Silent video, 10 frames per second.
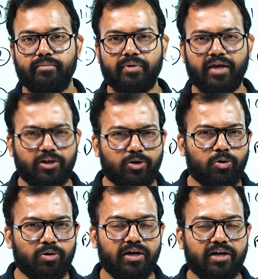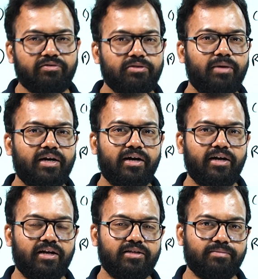Can you correlate with
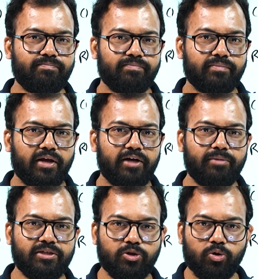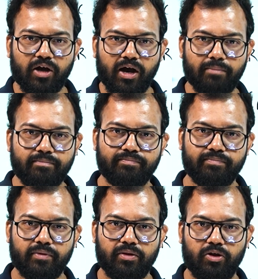mercantilism? It means you come,
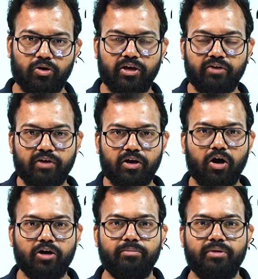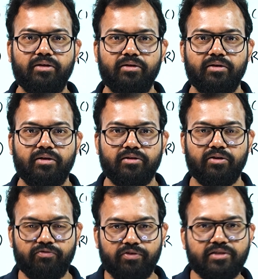you give economy,
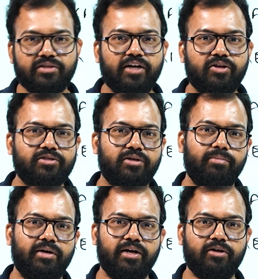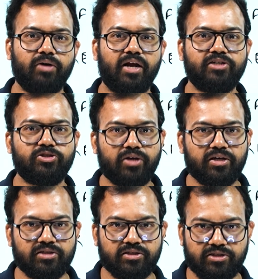the fees that you're submitting to our
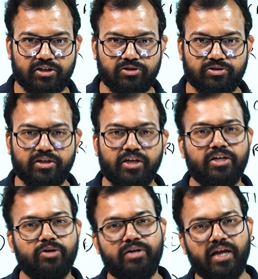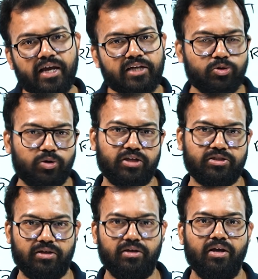education institution, you take
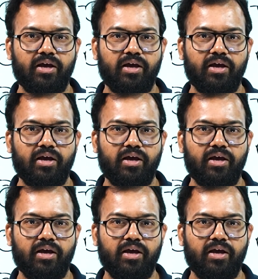education